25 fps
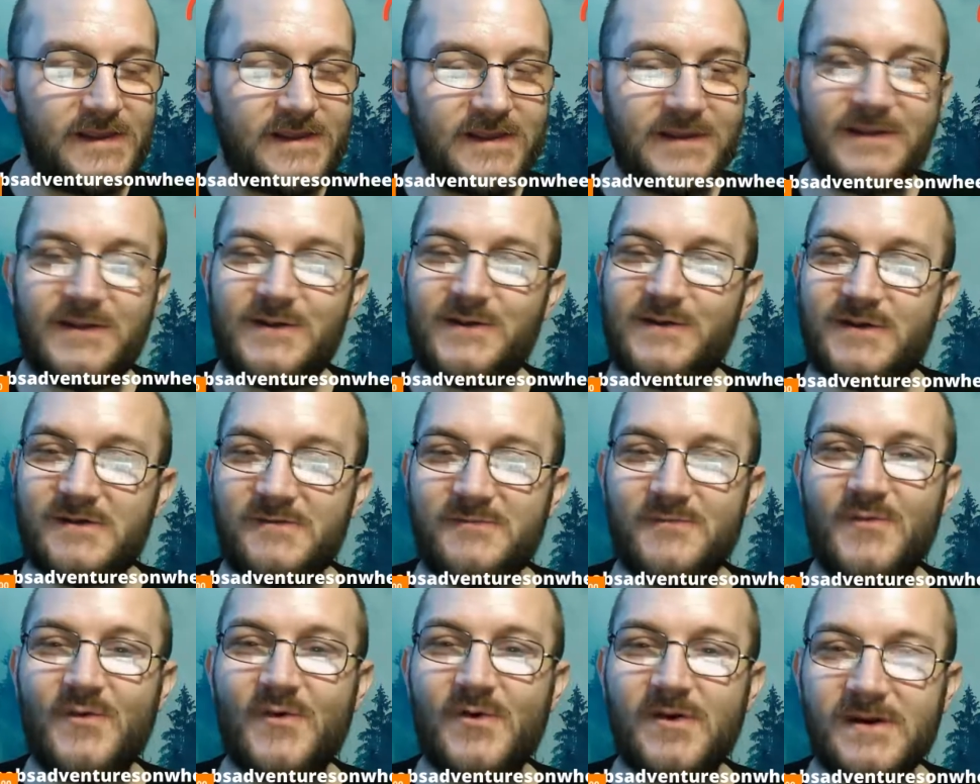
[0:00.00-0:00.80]
Thank you.
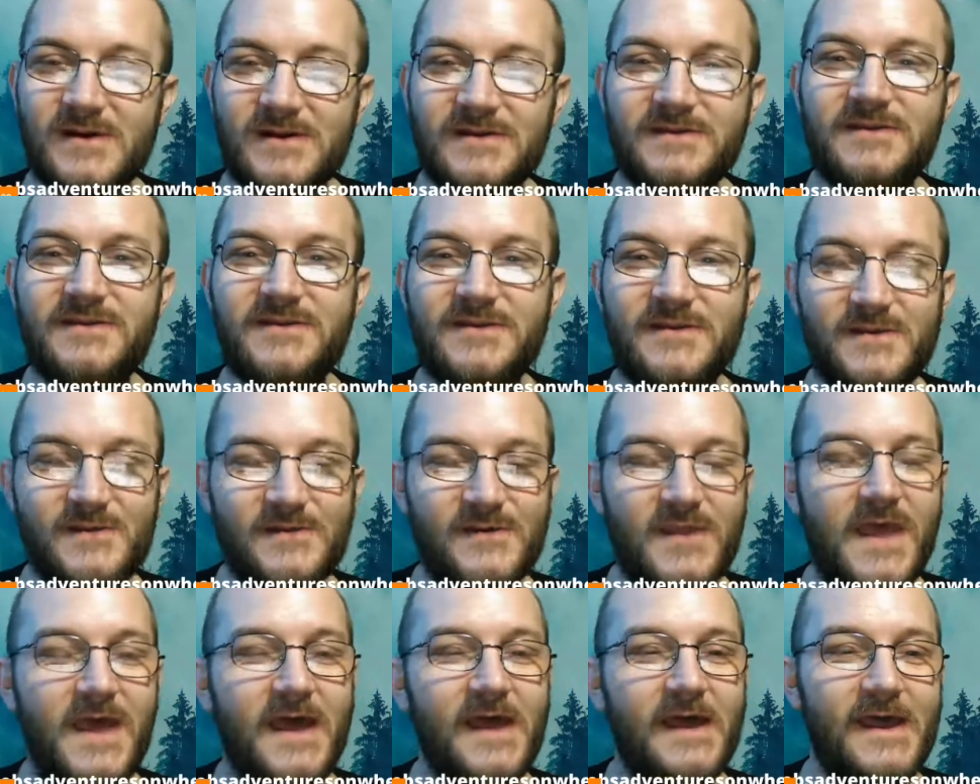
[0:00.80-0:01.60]
Good morning to
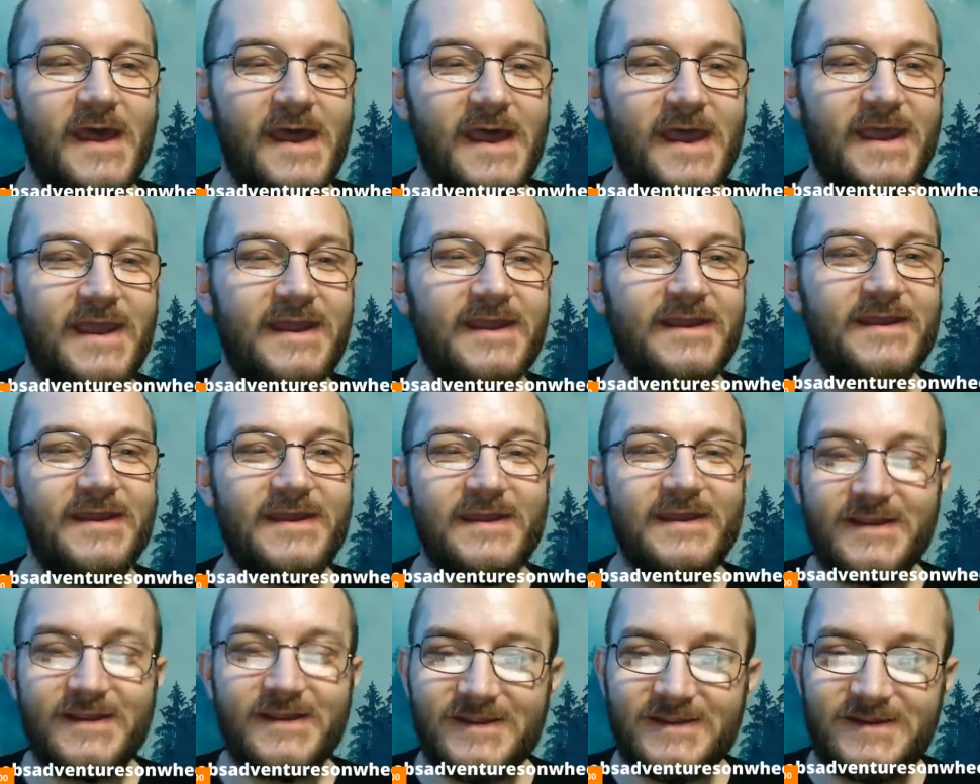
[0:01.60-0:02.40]
you.
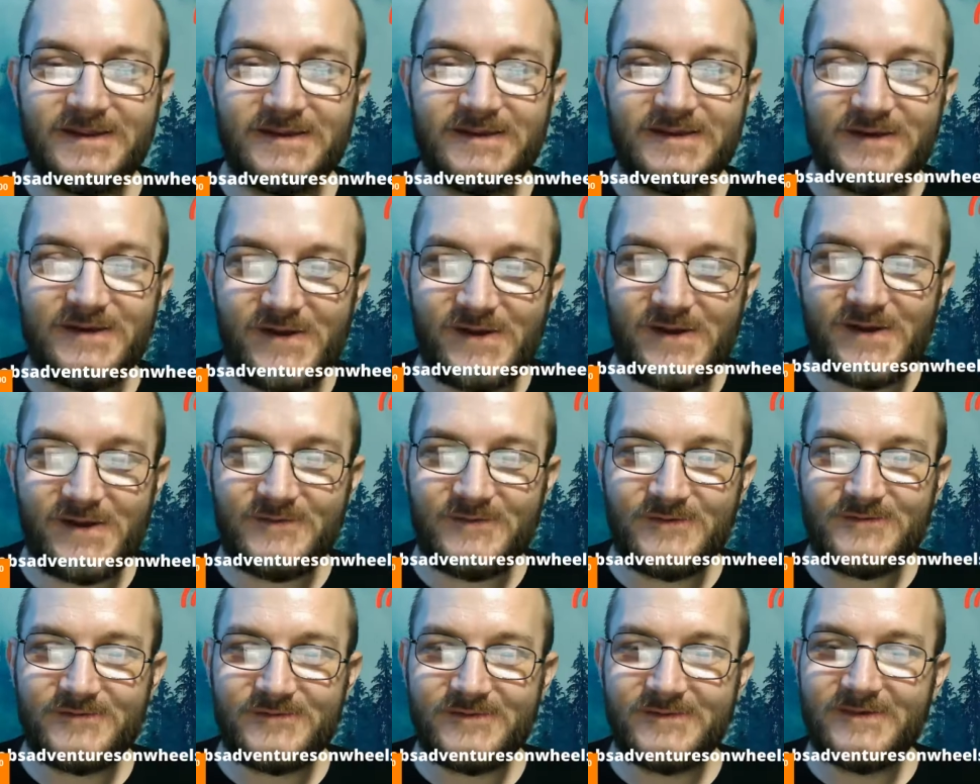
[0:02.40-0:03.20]
Hey, you
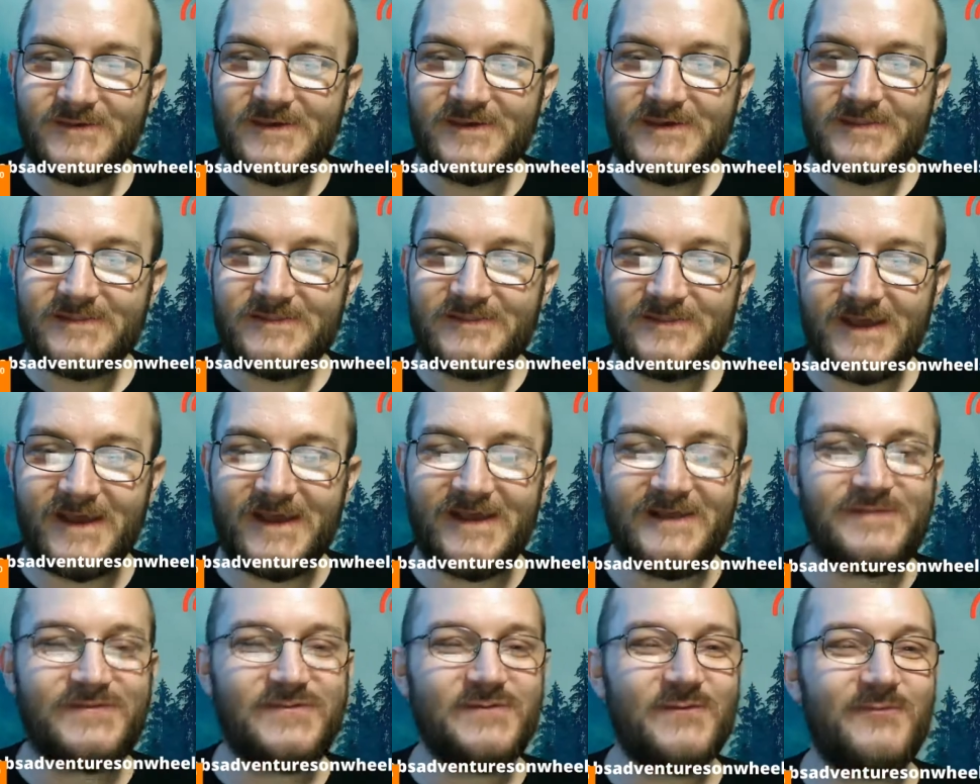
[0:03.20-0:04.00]
know,
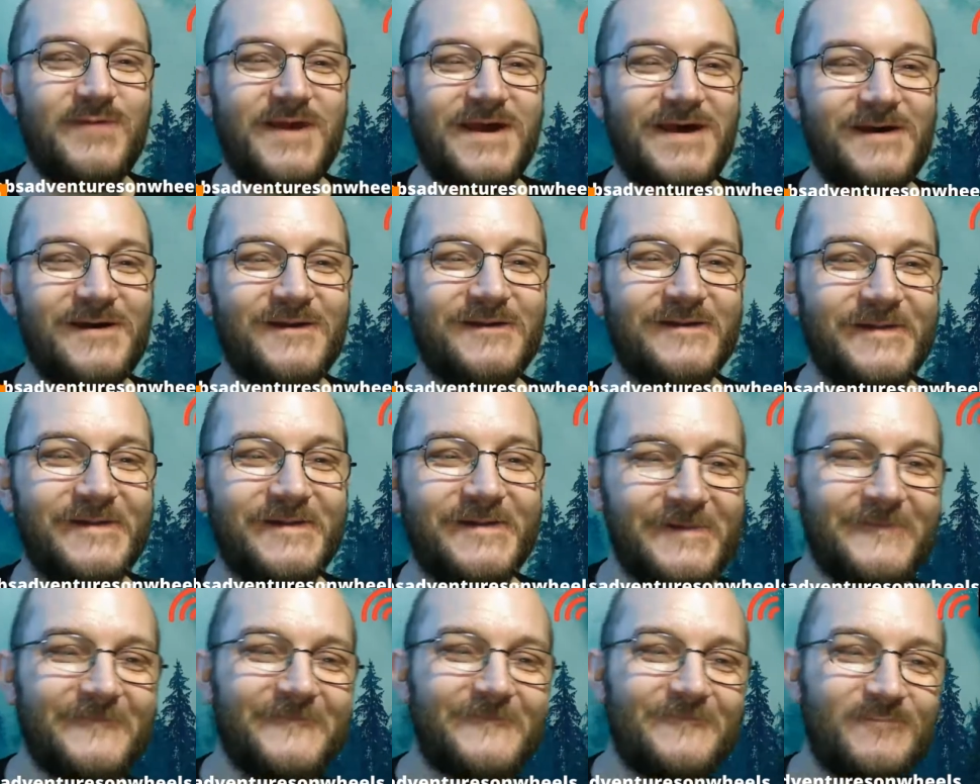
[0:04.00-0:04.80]
that's about
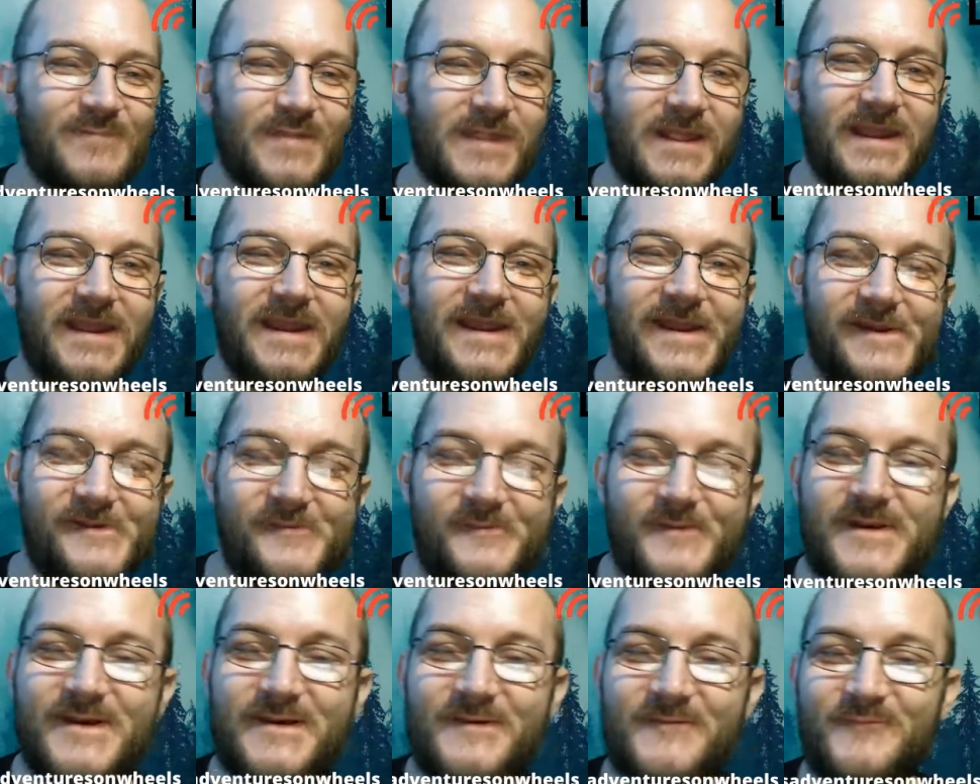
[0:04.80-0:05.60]

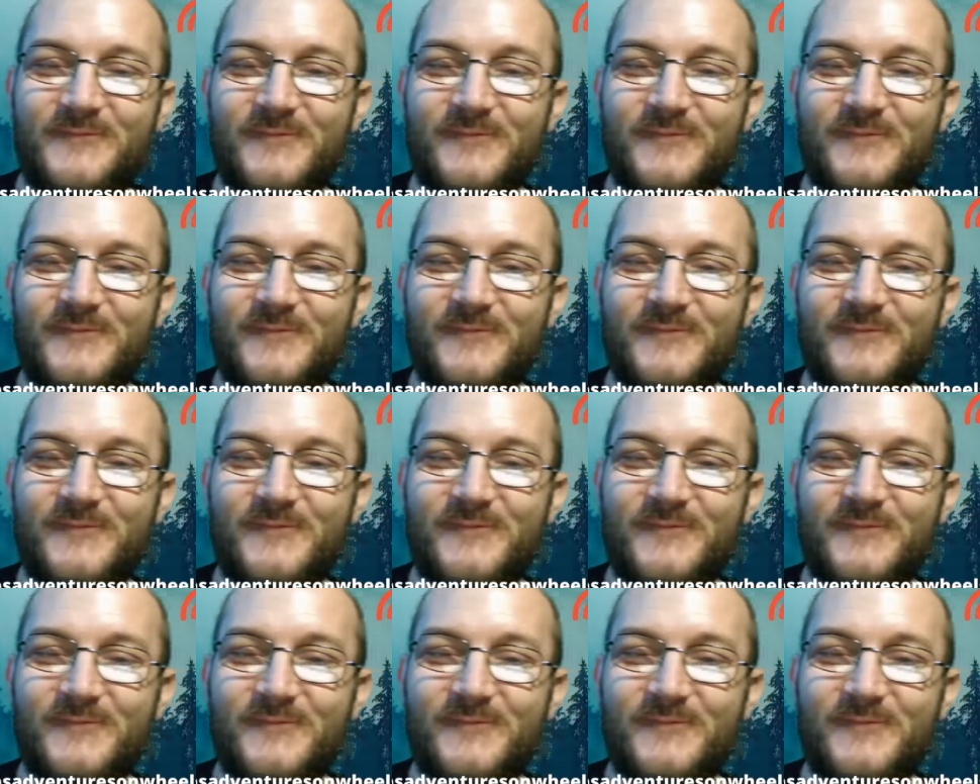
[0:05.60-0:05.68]
if